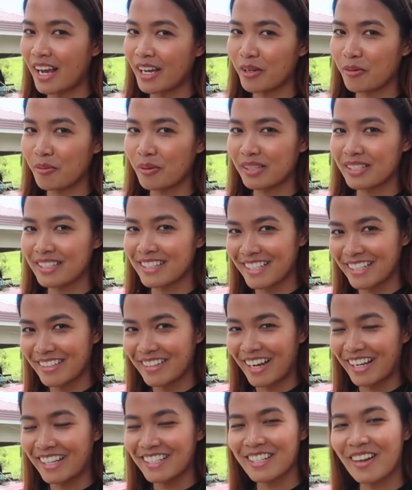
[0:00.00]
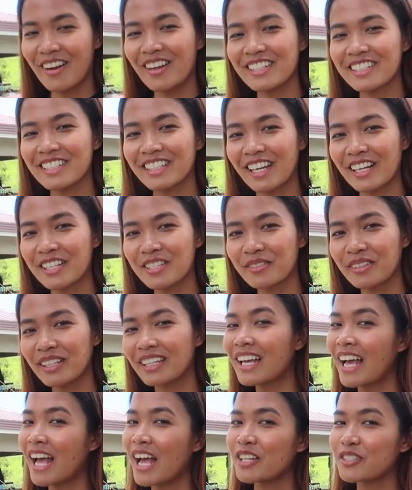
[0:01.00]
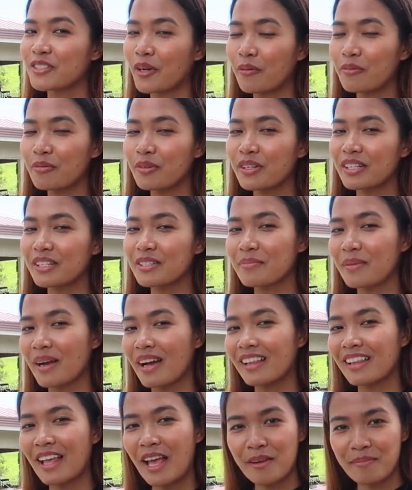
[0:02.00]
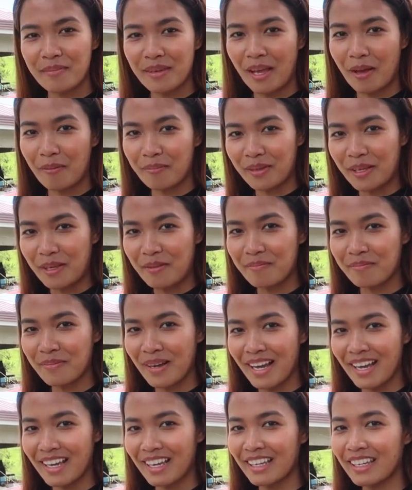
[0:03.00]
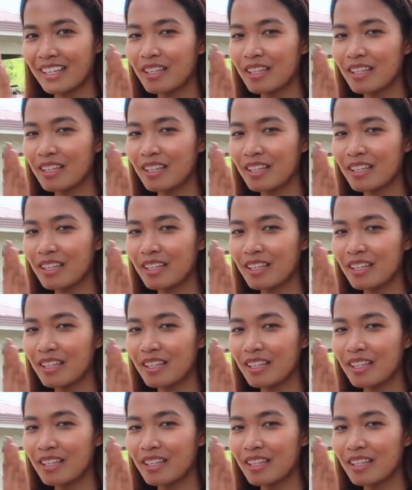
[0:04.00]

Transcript: I will see you guys on the next one. Don't forget to smile and be happy. Bye.